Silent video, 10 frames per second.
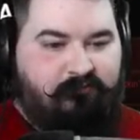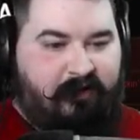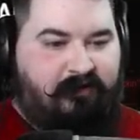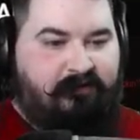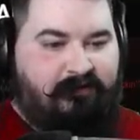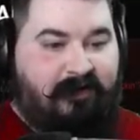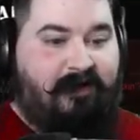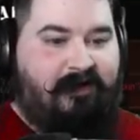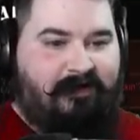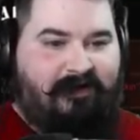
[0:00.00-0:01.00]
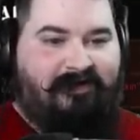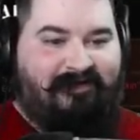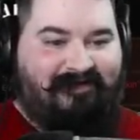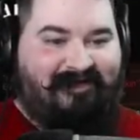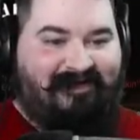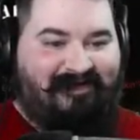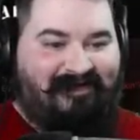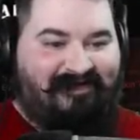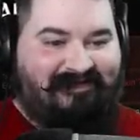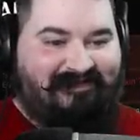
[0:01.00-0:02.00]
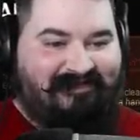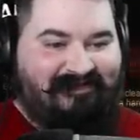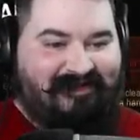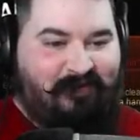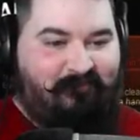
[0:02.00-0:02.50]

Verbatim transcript: Bear? Yeah, yeah, dude. Hell yeah. Yeah,